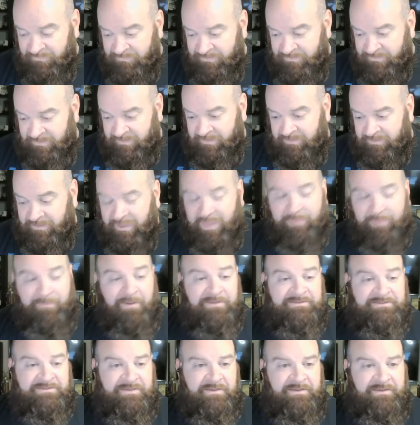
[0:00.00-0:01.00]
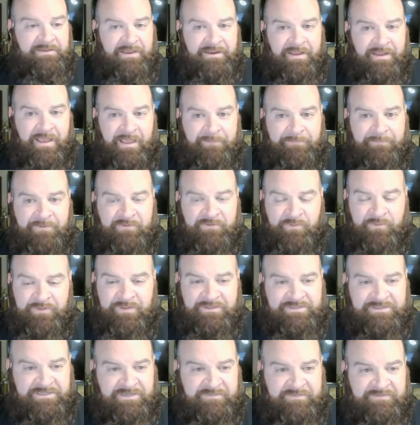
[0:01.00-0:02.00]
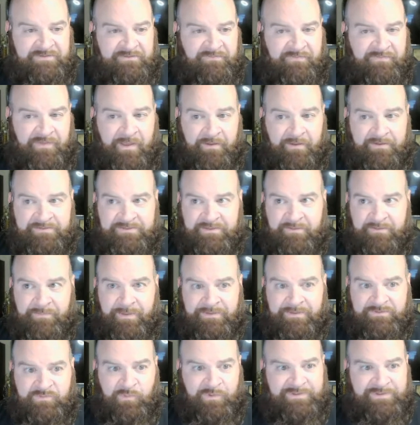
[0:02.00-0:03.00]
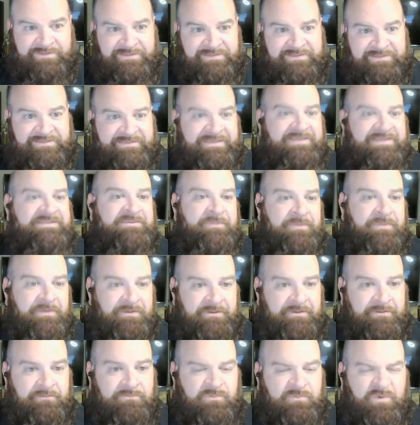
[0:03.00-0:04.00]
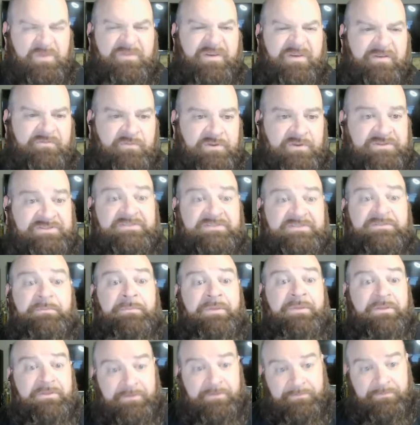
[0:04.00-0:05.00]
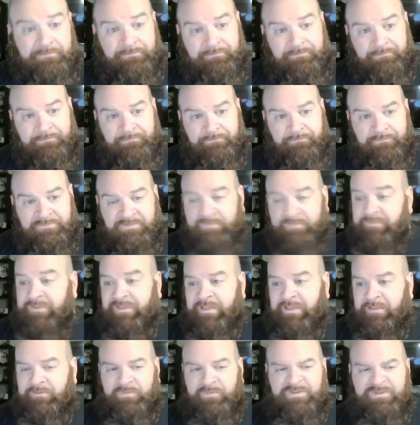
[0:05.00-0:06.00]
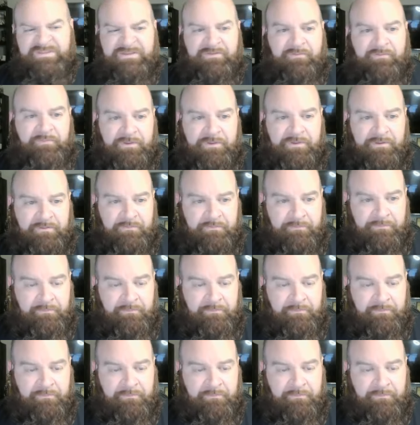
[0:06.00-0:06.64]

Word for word: The game on Sunday night between the Chiefs and the Falcons did about twenty-six million, twenty-five, twenty-six million, something like that, twenty-seven million.